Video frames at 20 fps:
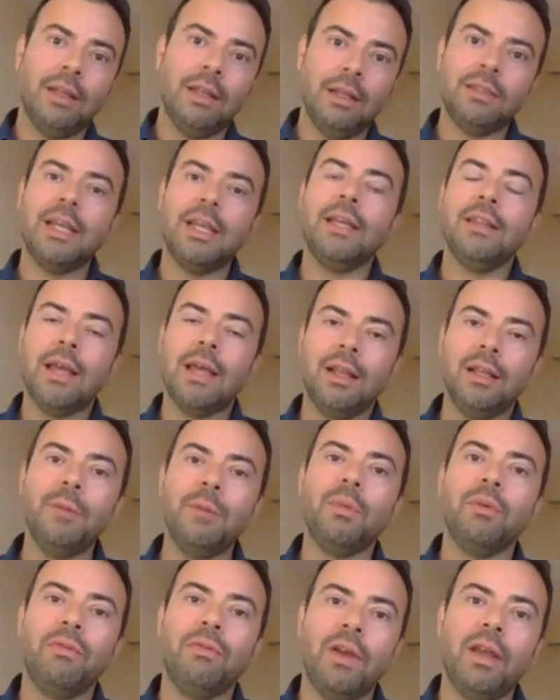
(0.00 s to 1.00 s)
taking that
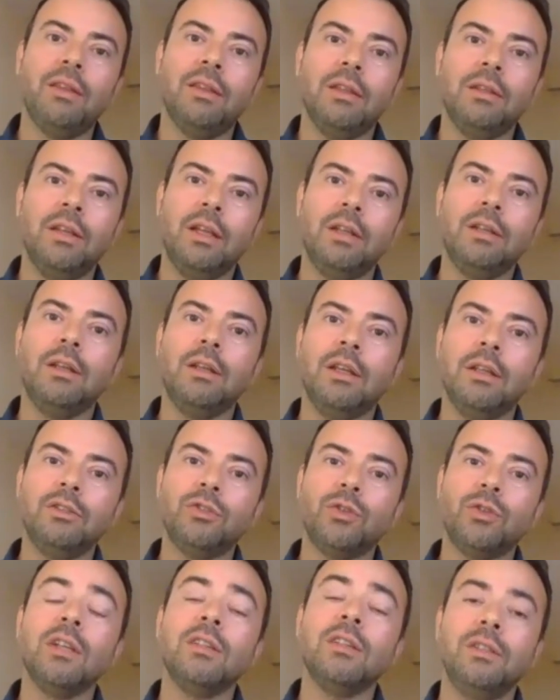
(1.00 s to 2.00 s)
leap of faith and
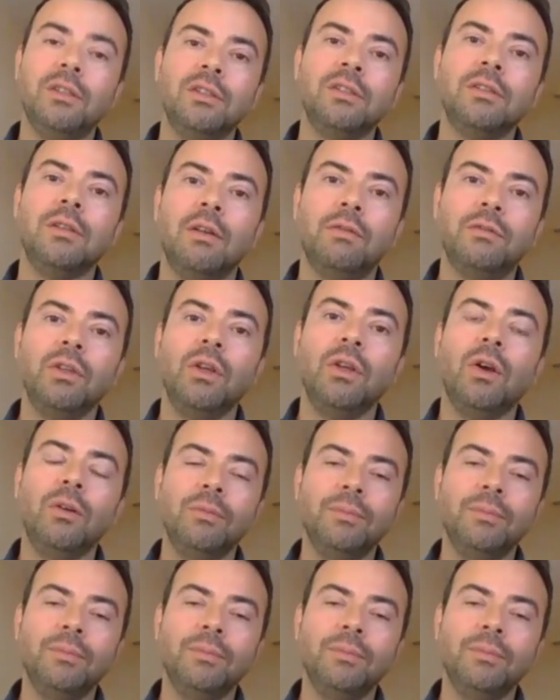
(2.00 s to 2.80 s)
trusting yourself to go.